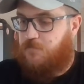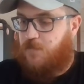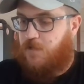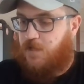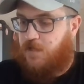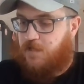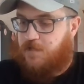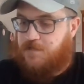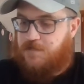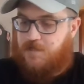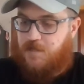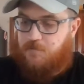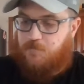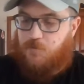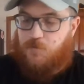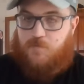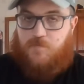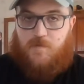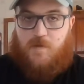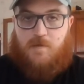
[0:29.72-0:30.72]
I guess
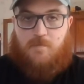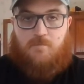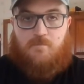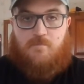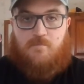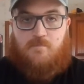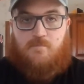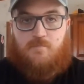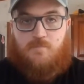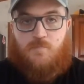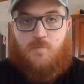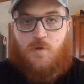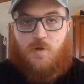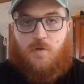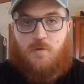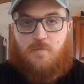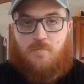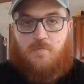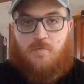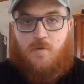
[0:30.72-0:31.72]
that blue flame,
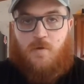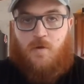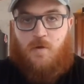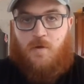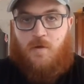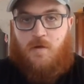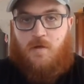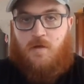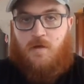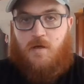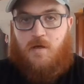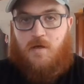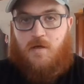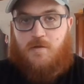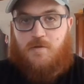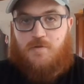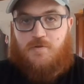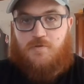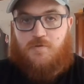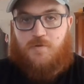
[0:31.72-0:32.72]

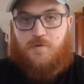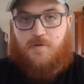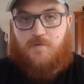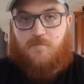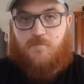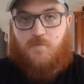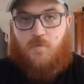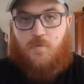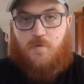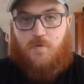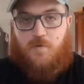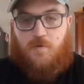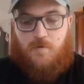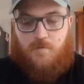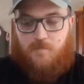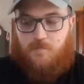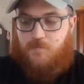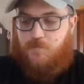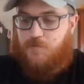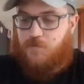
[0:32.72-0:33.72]
that you're looking for
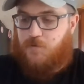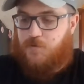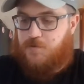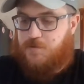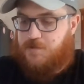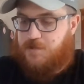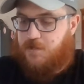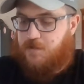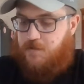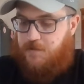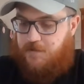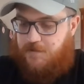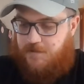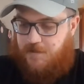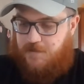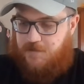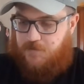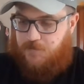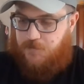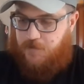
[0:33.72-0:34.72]
to do
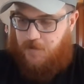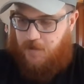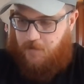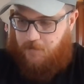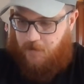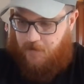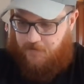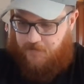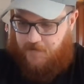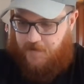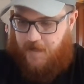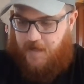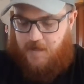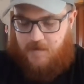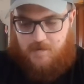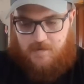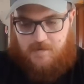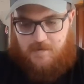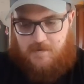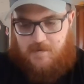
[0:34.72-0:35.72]
sterilization would come off of that.